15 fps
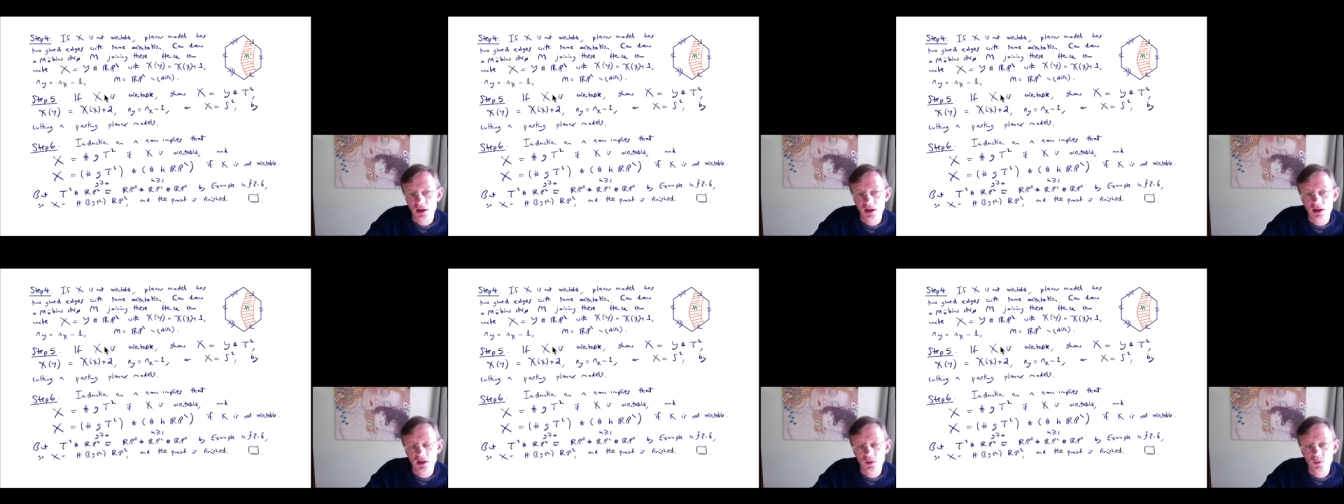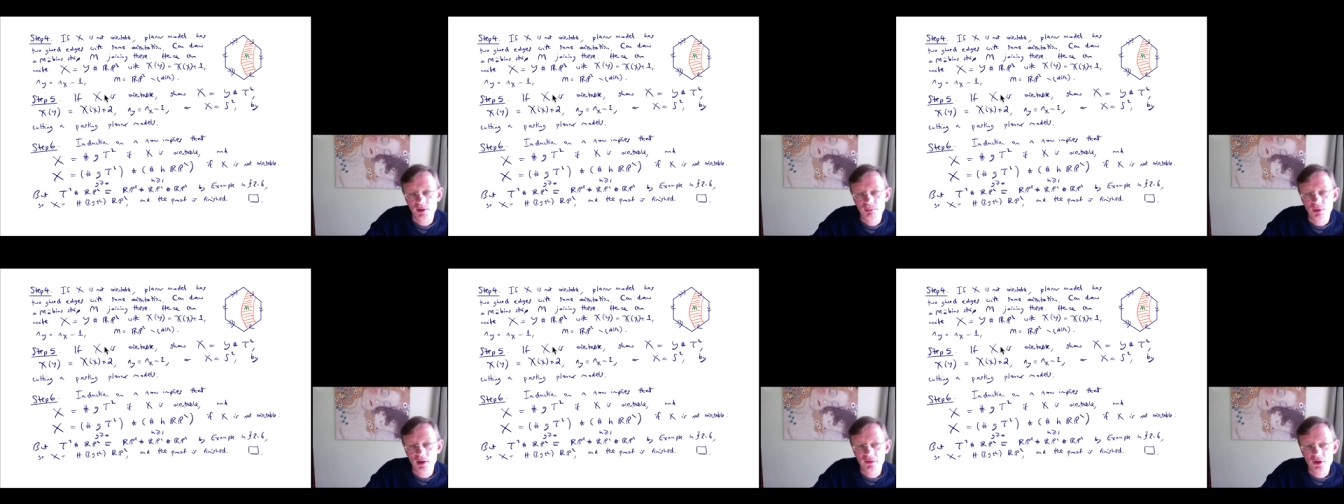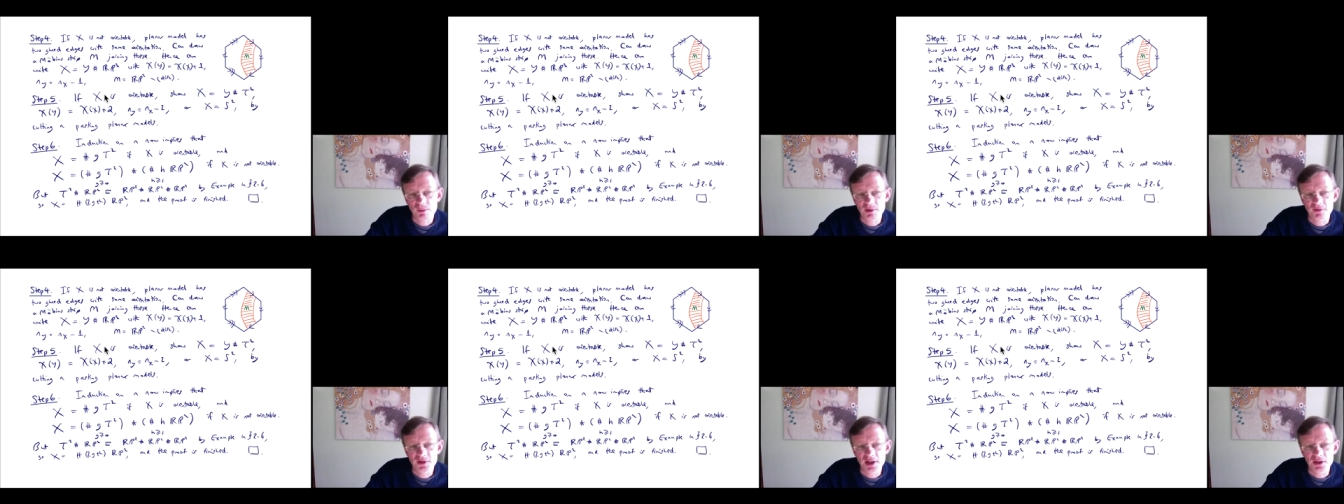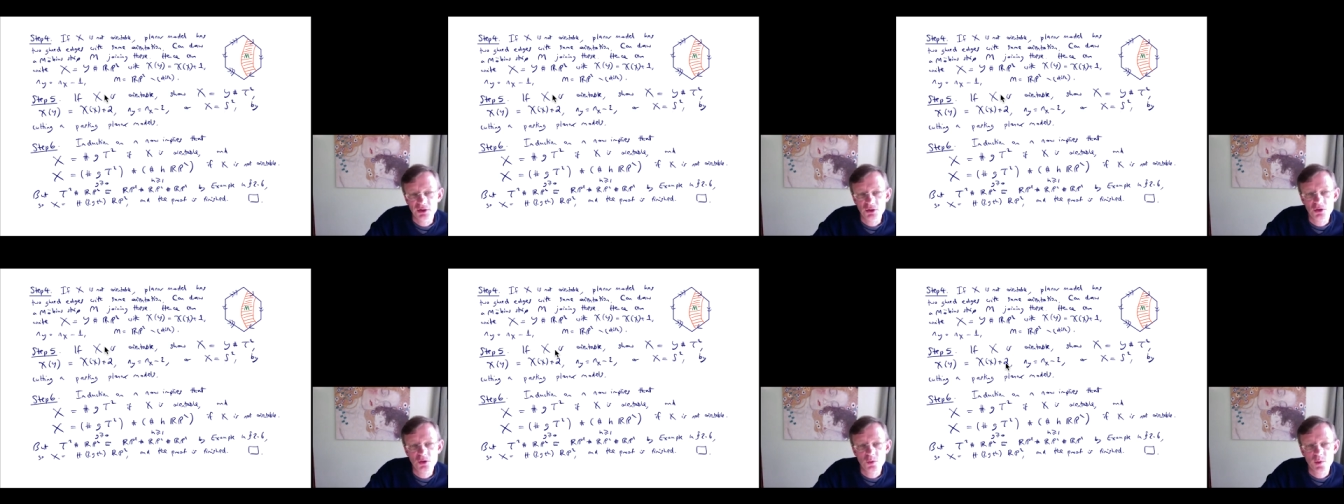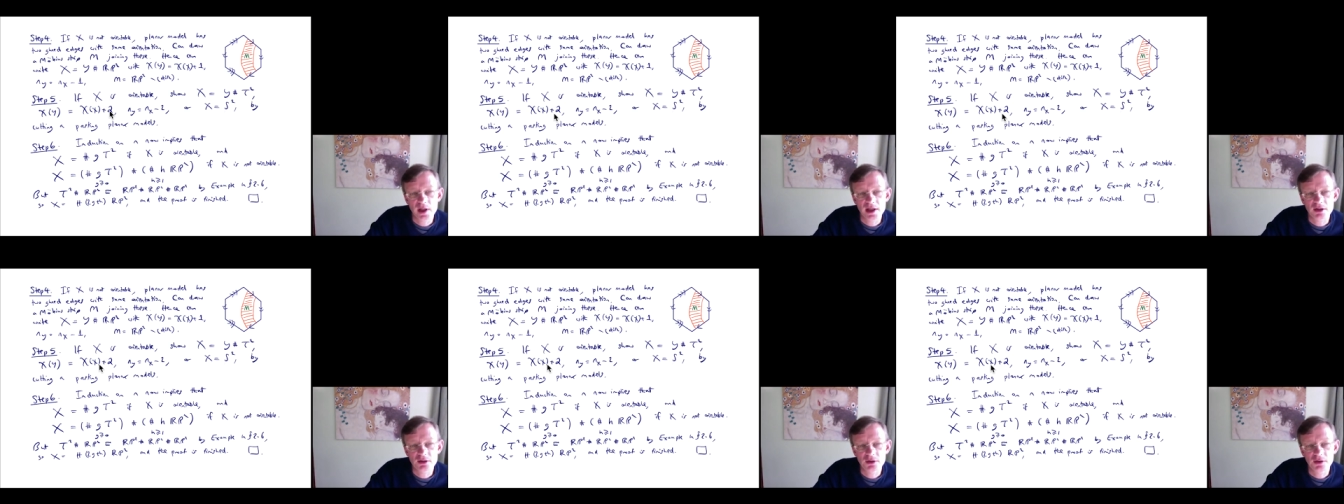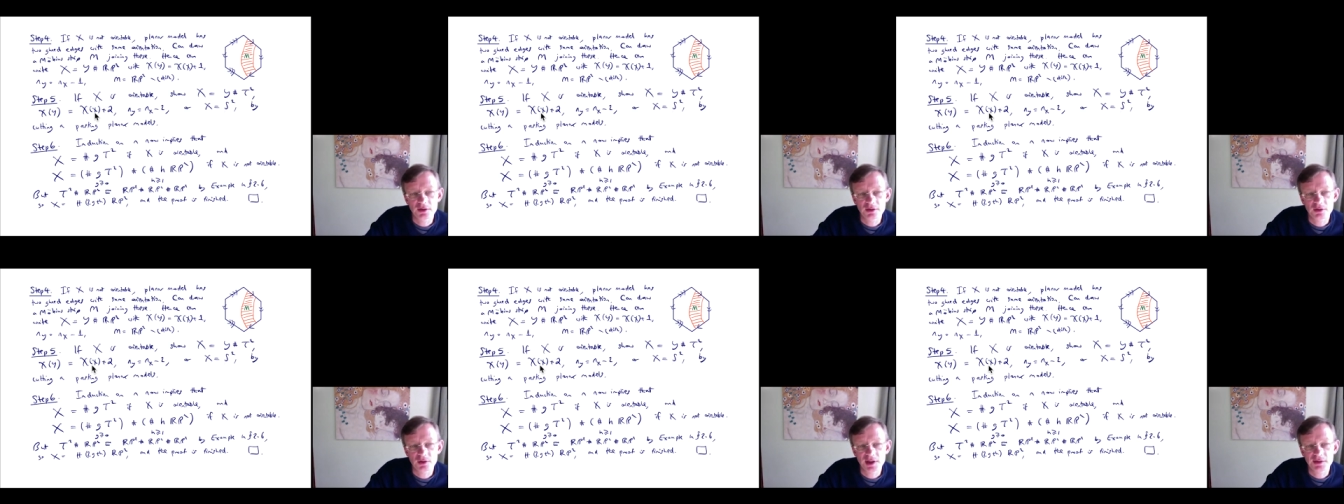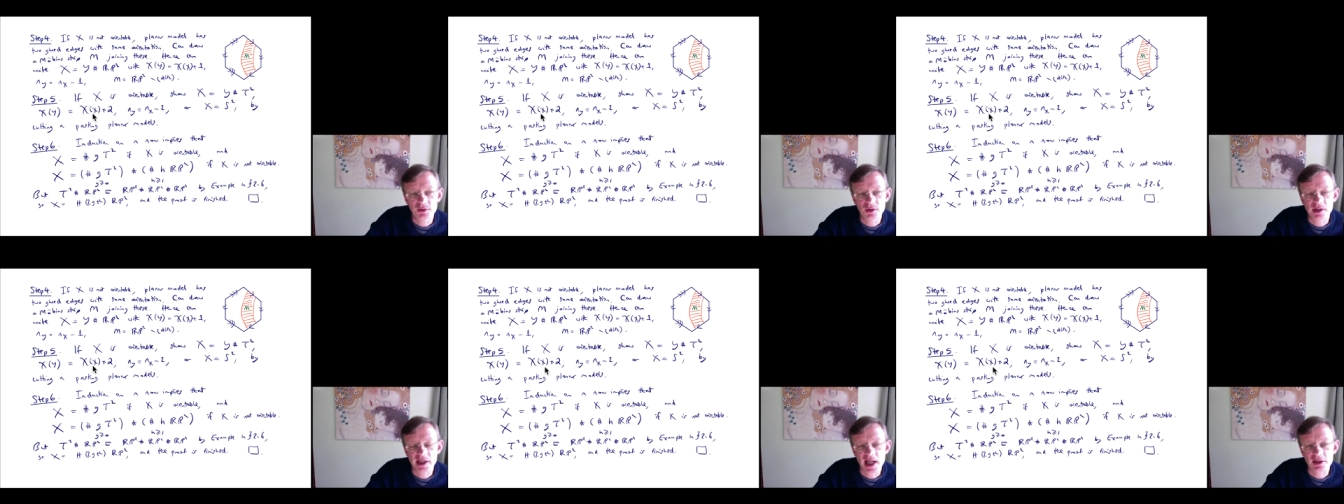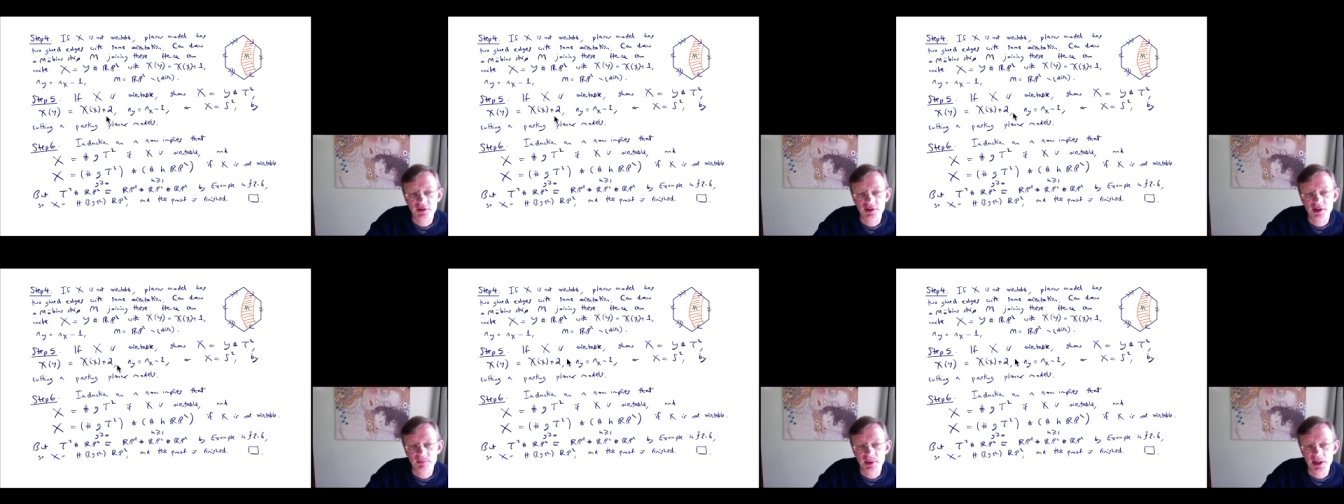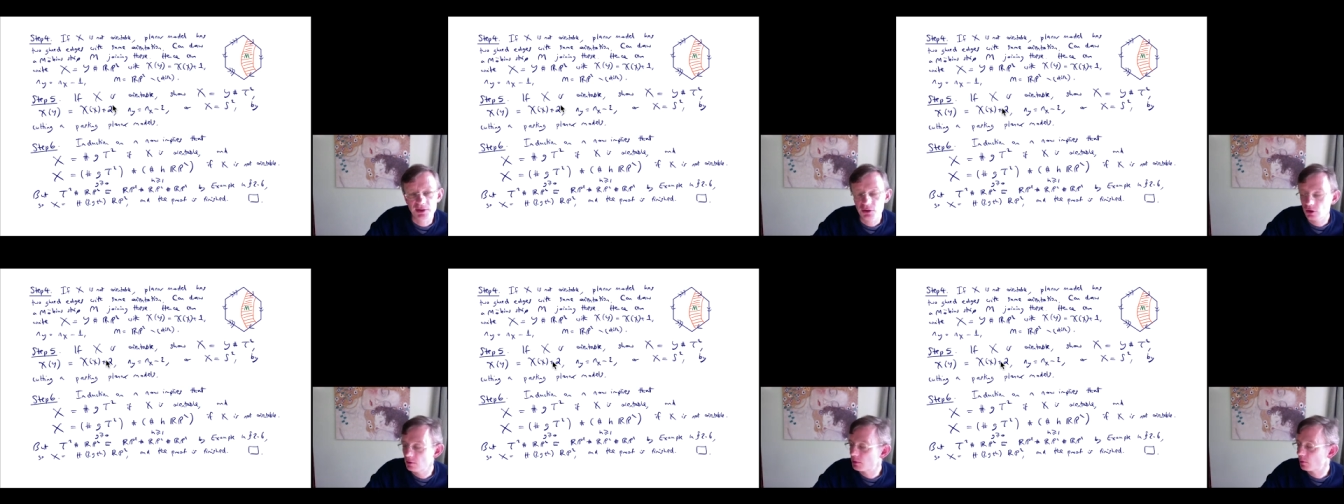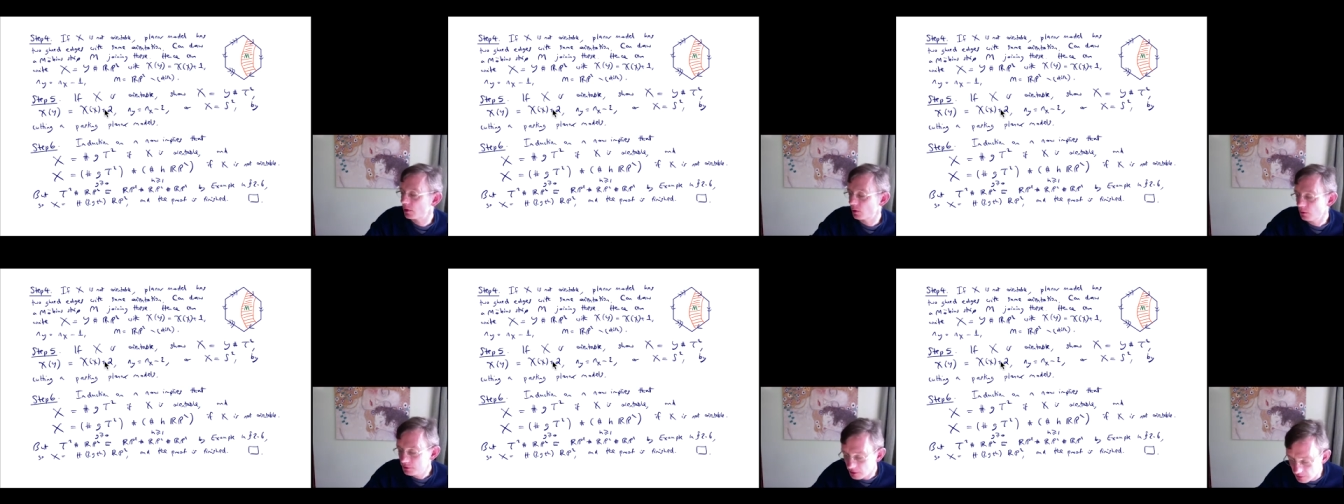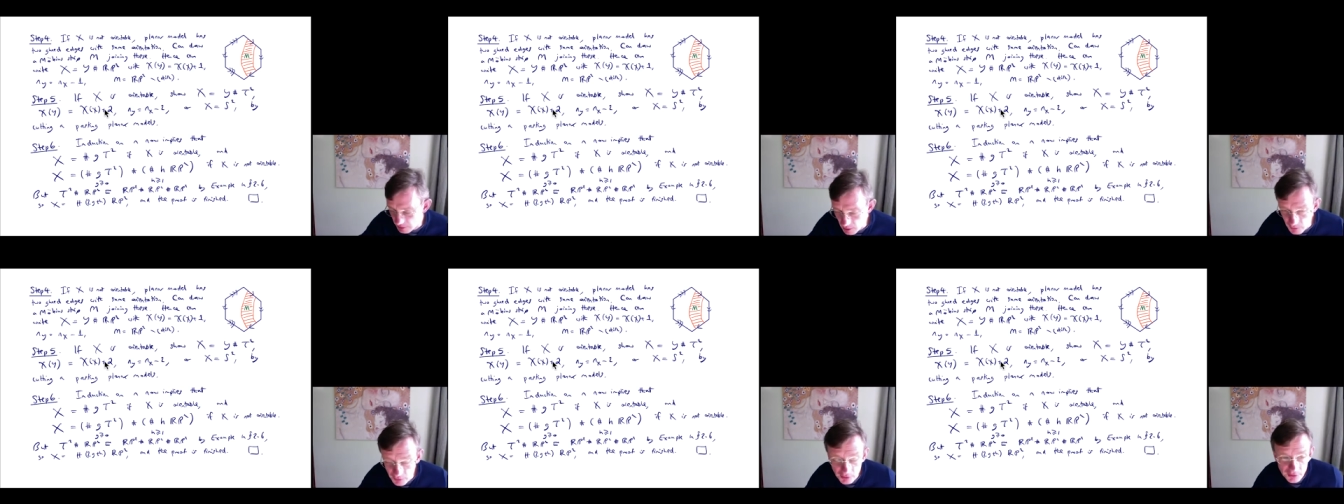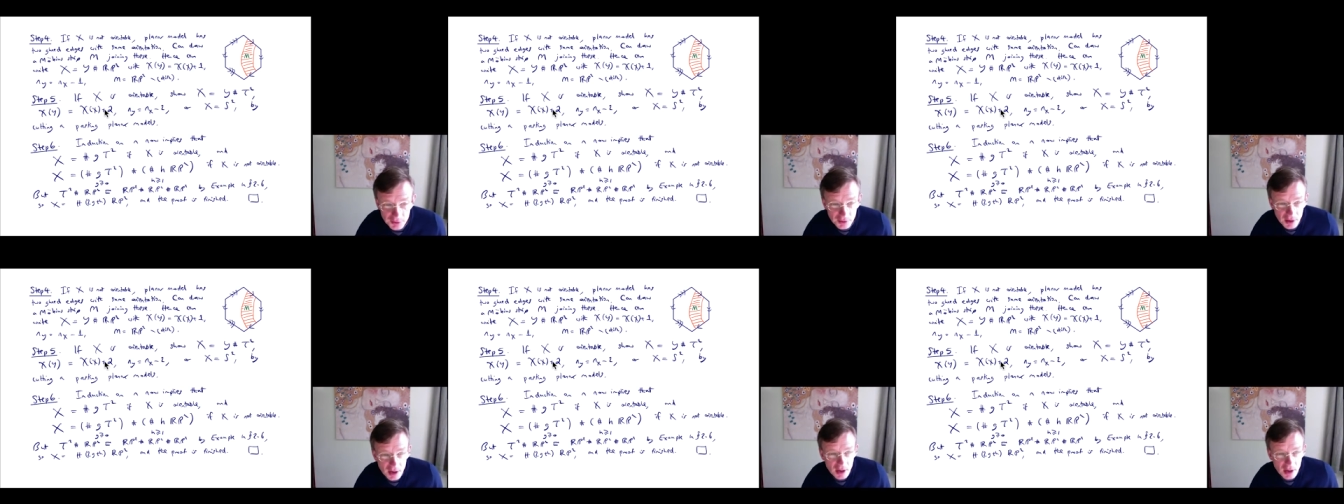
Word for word: uh, we pull off a copy of T two, we increase, increase the Euler characteristic by two, but we also know that